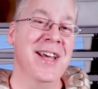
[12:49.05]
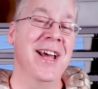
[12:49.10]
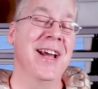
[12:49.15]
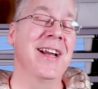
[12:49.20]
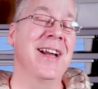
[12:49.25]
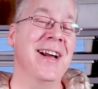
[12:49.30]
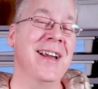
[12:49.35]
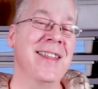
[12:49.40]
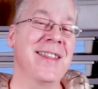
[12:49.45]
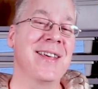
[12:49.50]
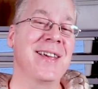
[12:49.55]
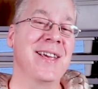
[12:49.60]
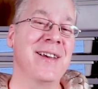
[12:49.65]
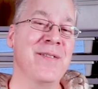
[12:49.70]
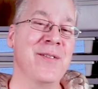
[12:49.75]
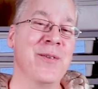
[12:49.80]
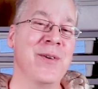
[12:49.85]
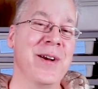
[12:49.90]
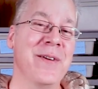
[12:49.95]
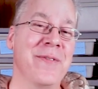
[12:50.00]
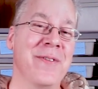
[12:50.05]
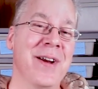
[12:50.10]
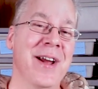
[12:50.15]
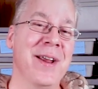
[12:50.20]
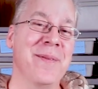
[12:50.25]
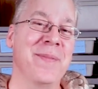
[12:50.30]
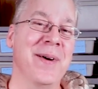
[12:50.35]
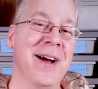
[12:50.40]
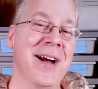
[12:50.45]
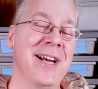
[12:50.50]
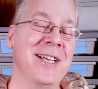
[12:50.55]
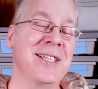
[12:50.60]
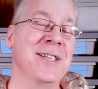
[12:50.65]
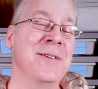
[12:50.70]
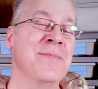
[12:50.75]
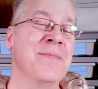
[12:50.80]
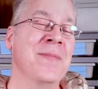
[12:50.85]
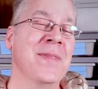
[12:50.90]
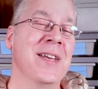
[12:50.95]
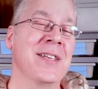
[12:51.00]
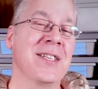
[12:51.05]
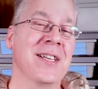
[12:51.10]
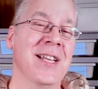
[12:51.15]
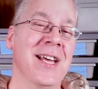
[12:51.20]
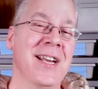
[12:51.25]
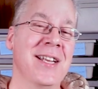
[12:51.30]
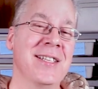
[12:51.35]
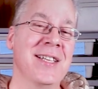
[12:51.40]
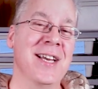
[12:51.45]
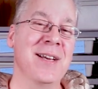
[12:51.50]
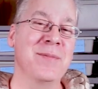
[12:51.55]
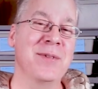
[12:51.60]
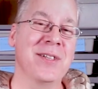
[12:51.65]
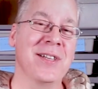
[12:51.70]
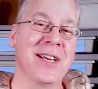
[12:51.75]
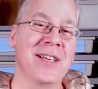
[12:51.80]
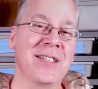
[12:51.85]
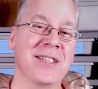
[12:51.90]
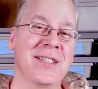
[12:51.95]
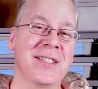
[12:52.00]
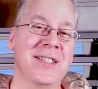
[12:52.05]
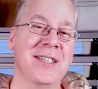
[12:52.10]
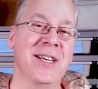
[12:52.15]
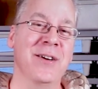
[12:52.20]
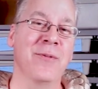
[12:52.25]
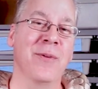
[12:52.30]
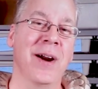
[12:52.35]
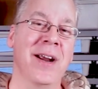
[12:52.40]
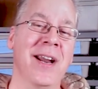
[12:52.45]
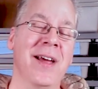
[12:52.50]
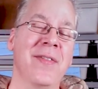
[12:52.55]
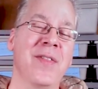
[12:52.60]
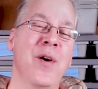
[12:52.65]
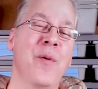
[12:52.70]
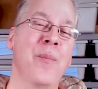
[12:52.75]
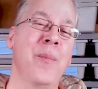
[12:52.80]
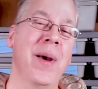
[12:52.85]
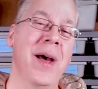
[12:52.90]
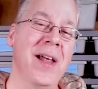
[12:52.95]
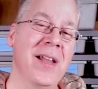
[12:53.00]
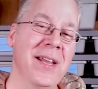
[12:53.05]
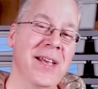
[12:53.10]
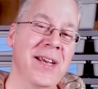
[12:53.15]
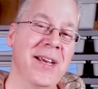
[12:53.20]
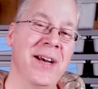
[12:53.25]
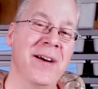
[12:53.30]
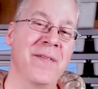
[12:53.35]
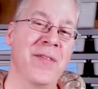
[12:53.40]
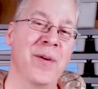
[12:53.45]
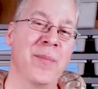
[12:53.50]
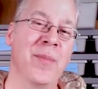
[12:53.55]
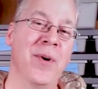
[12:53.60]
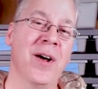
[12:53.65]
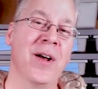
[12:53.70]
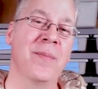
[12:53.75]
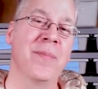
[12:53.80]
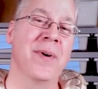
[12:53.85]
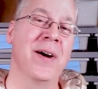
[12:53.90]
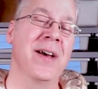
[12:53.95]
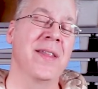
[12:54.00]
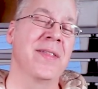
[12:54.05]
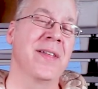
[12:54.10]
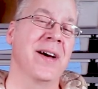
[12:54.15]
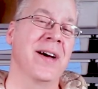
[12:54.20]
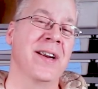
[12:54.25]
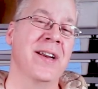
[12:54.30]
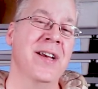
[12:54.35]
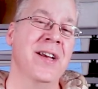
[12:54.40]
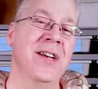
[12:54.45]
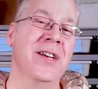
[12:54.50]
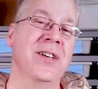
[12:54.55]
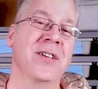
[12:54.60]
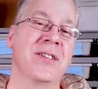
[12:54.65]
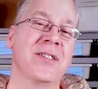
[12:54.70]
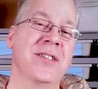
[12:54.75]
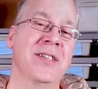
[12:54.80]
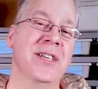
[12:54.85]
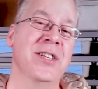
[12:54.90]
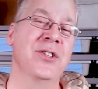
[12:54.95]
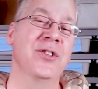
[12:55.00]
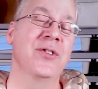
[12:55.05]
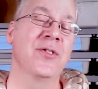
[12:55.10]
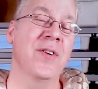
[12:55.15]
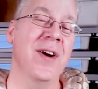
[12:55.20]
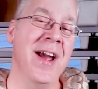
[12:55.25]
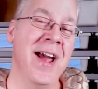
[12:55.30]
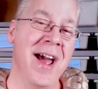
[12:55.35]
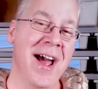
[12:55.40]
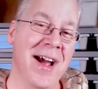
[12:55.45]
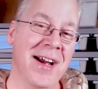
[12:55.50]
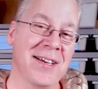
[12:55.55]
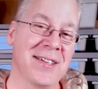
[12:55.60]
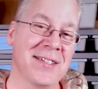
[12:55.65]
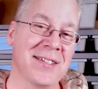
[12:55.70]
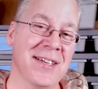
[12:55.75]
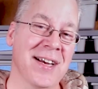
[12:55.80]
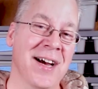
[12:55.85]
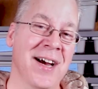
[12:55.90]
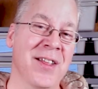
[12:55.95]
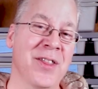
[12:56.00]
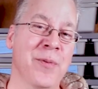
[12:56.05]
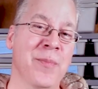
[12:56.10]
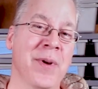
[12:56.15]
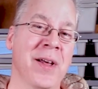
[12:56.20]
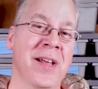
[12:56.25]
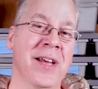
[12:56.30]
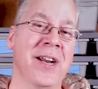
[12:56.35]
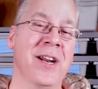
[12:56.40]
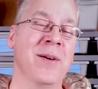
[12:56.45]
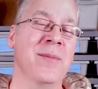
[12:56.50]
And kind of the giveaway for het pieds is a lot of times you'll actually see right on the belly of the ball python, you'll see tracks on the belly.